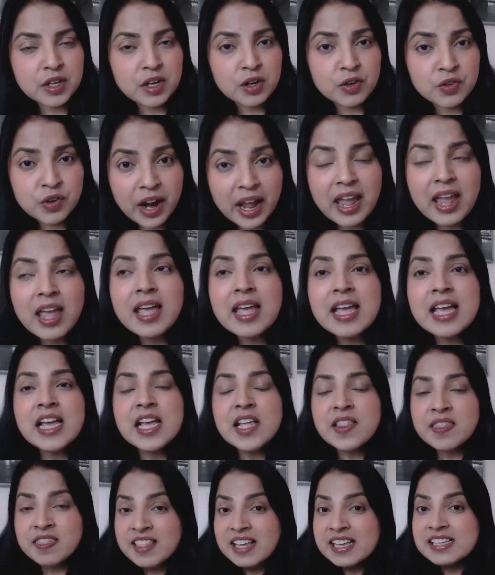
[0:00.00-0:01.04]
Right?
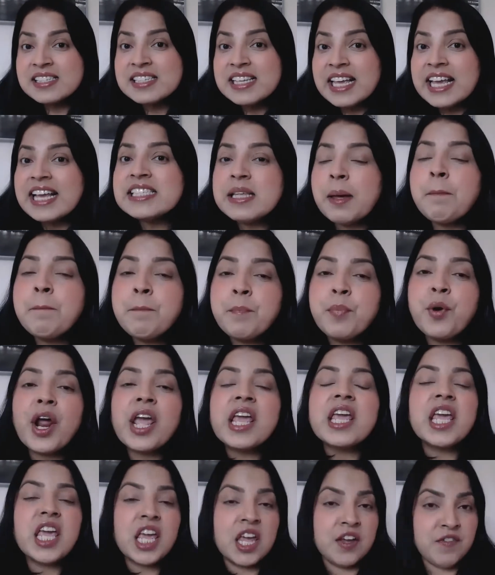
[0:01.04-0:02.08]
This is a
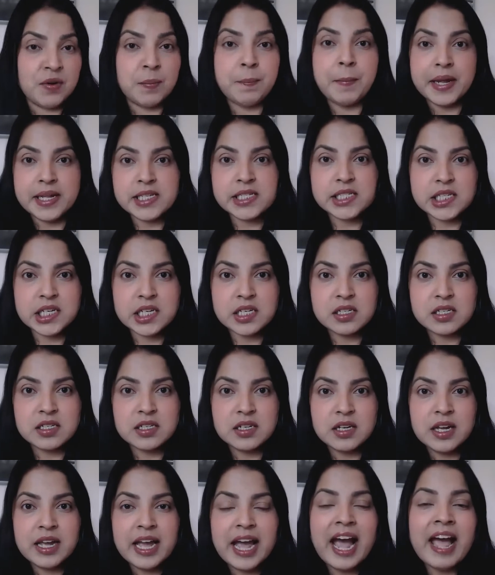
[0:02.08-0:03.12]
break-even mindset.
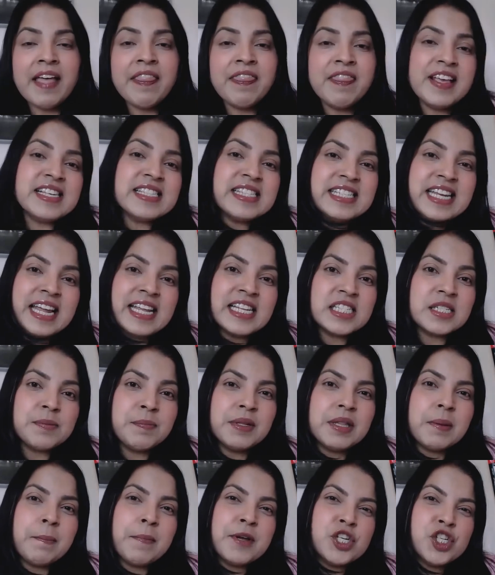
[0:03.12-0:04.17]
And this tends to
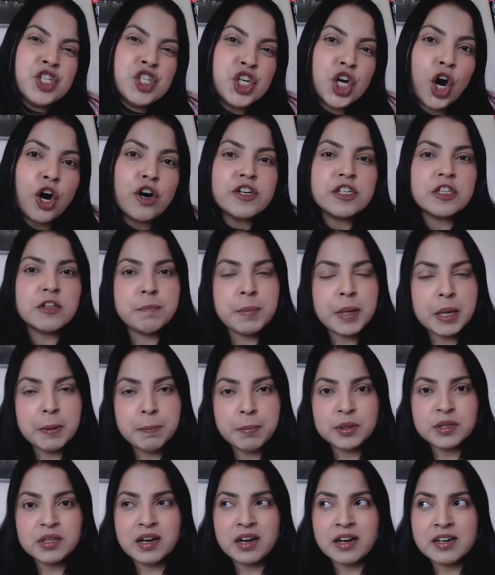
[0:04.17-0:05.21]
be the majority of the
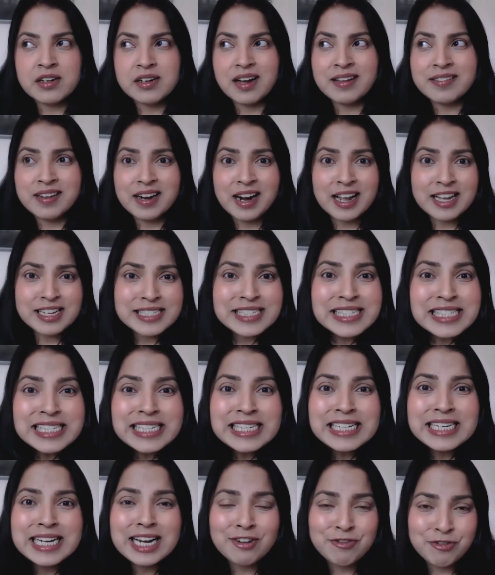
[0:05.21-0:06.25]
people that I
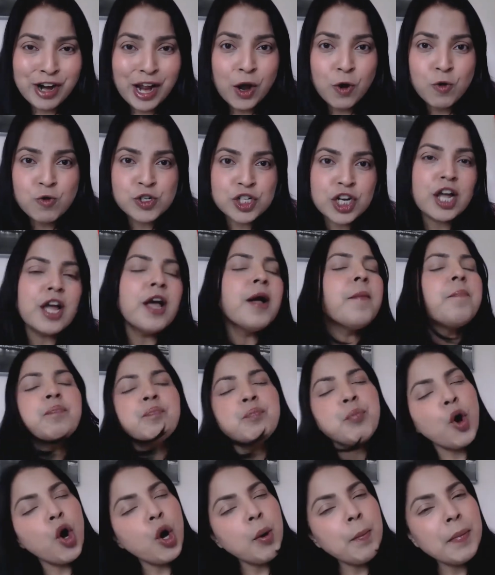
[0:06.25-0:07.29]
see around.
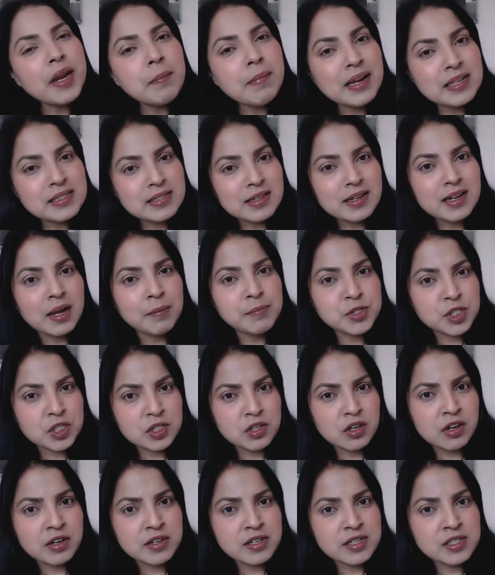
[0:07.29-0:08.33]
Poor money mindset comes
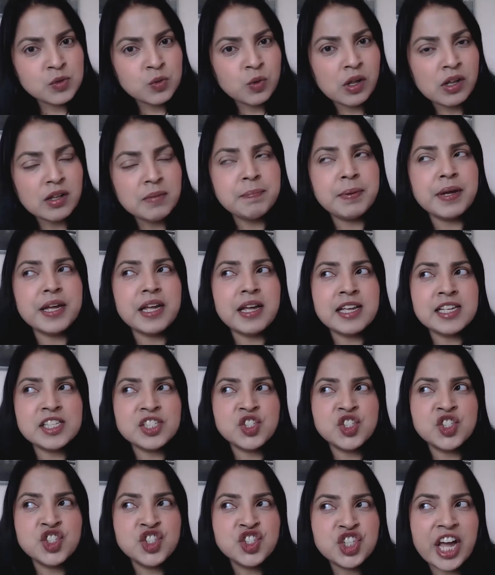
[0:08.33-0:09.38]
as well, but
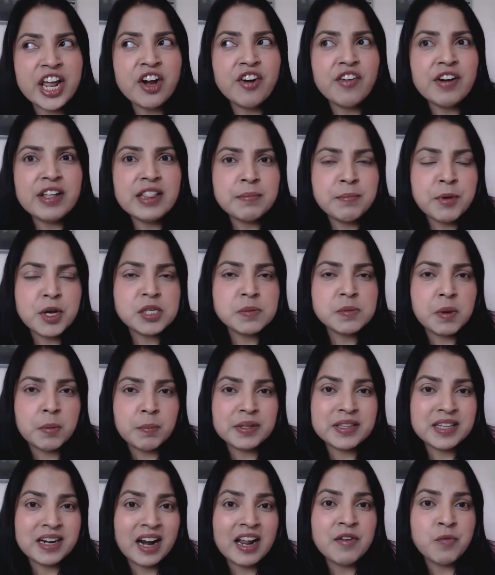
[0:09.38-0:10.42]
it's generally the most
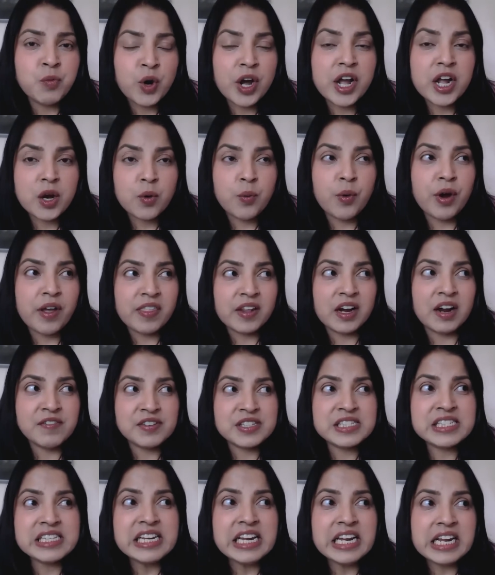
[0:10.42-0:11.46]
people that I work with and I've
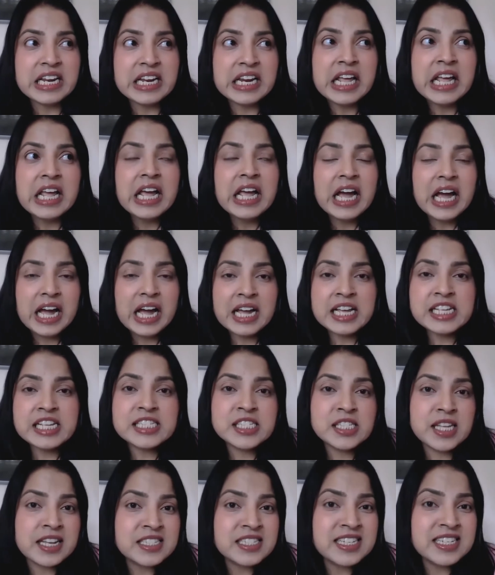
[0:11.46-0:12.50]
seen
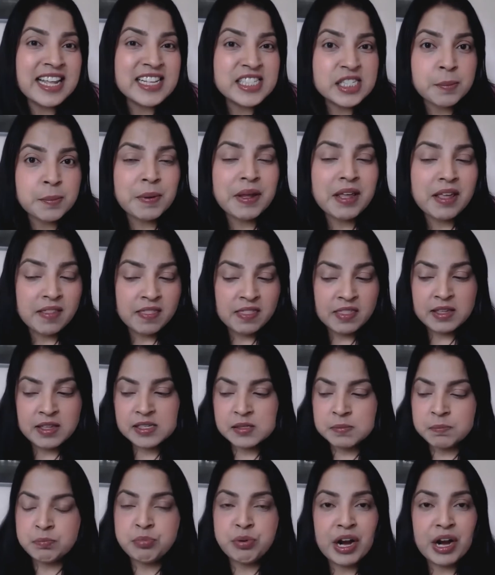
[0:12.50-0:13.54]
tend to be in this
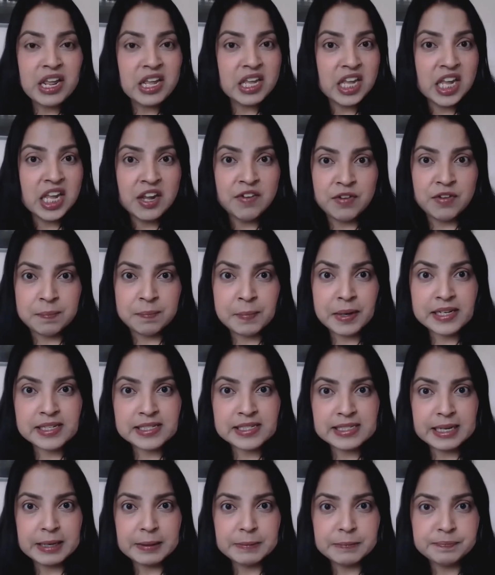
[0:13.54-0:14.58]
break-even
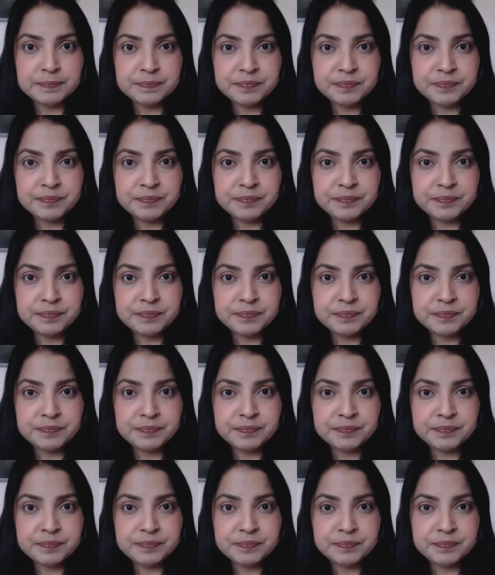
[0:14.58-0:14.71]
mindset.